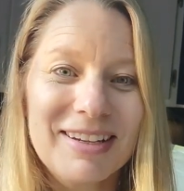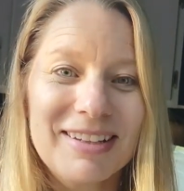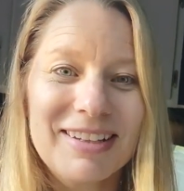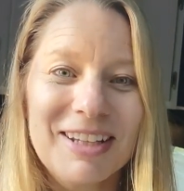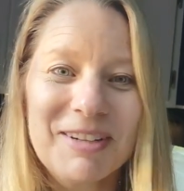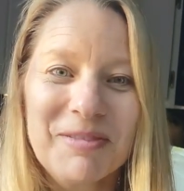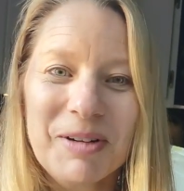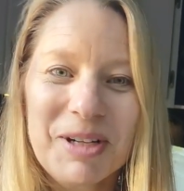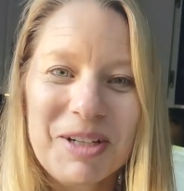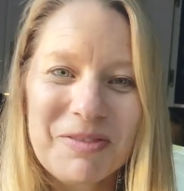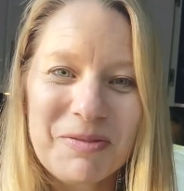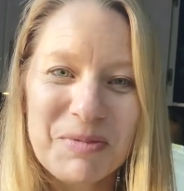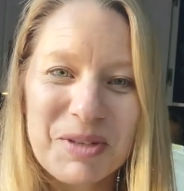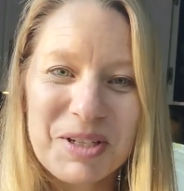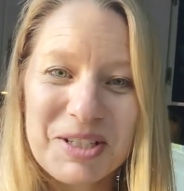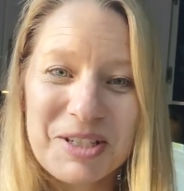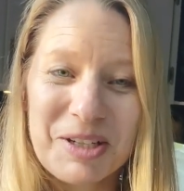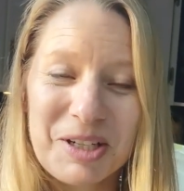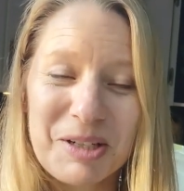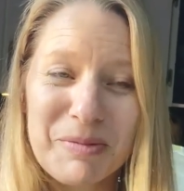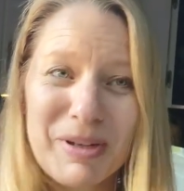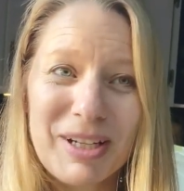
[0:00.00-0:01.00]
and then one of them
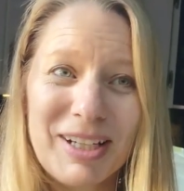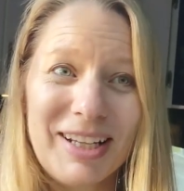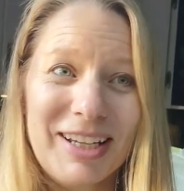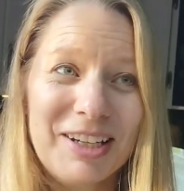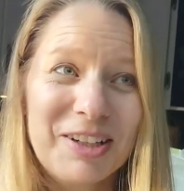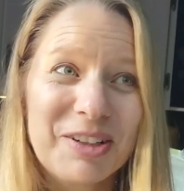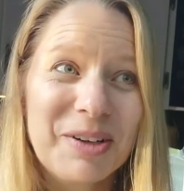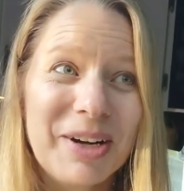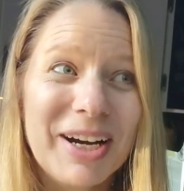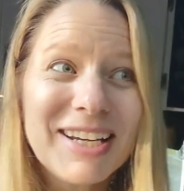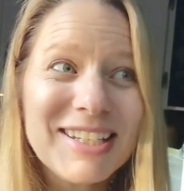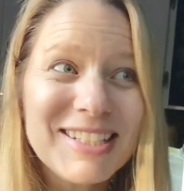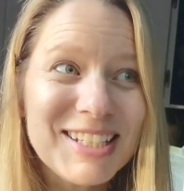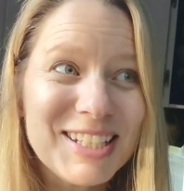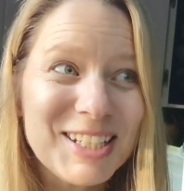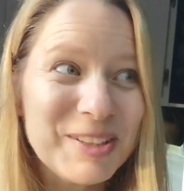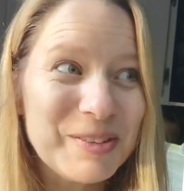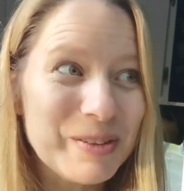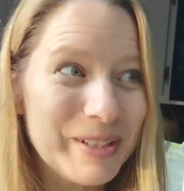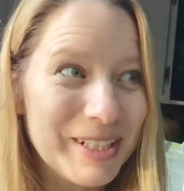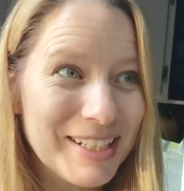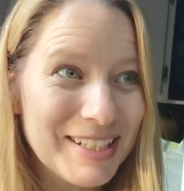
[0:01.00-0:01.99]
just started making that crazy
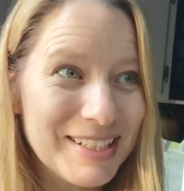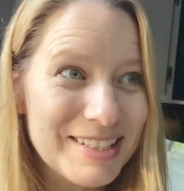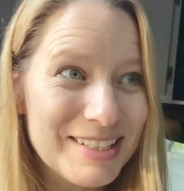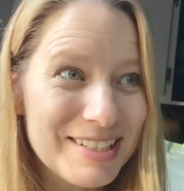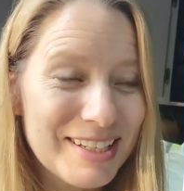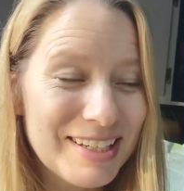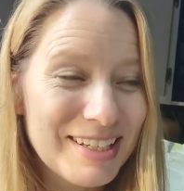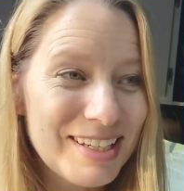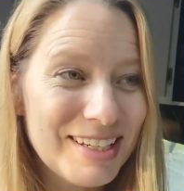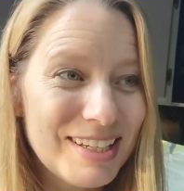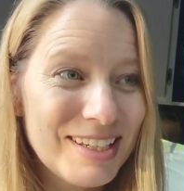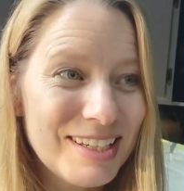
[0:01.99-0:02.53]
noise.